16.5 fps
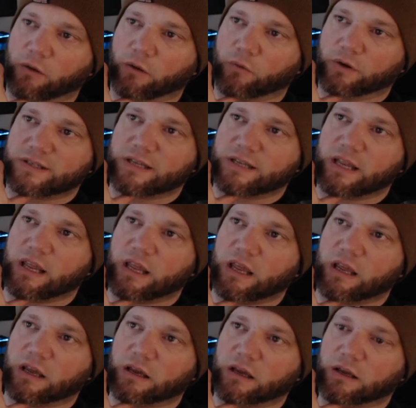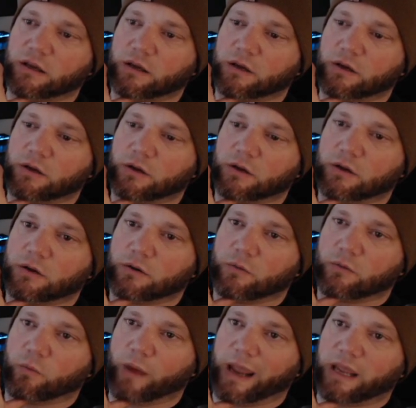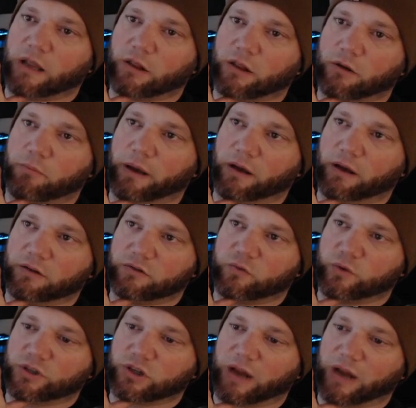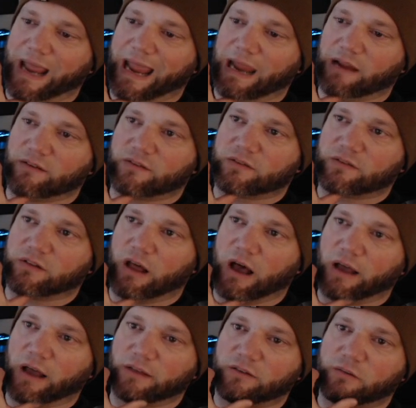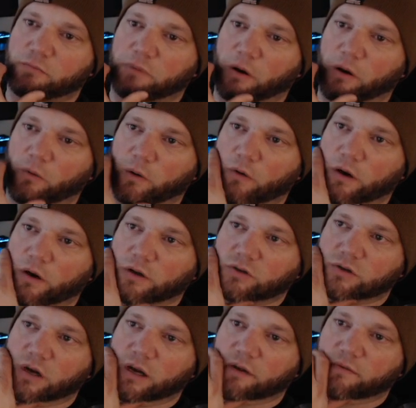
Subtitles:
We're seeing regular belts, which are 8 slots, but we want to try